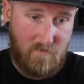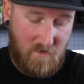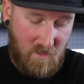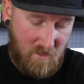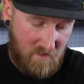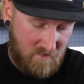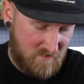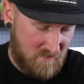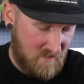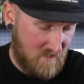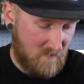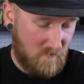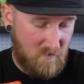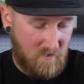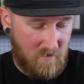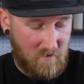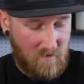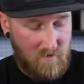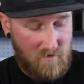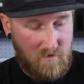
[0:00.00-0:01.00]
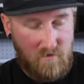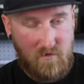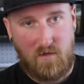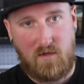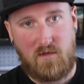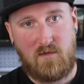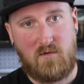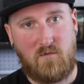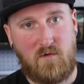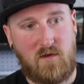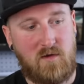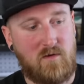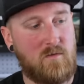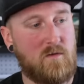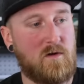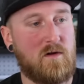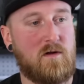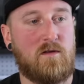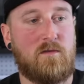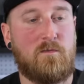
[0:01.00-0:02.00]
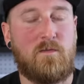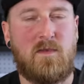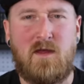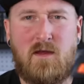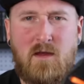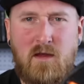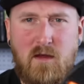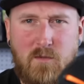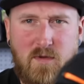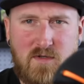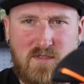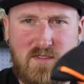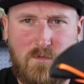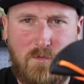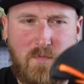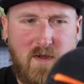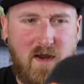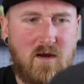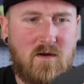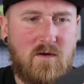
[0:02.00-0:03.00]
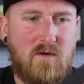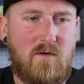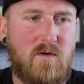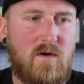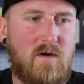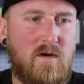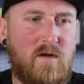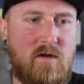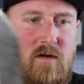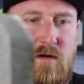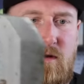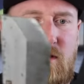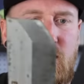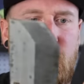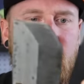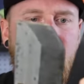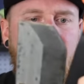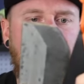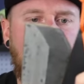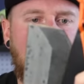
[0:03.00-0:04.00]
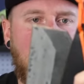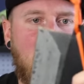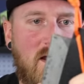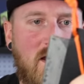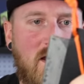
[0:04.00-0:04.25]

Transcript: as I would in the real world. Put some paracord on the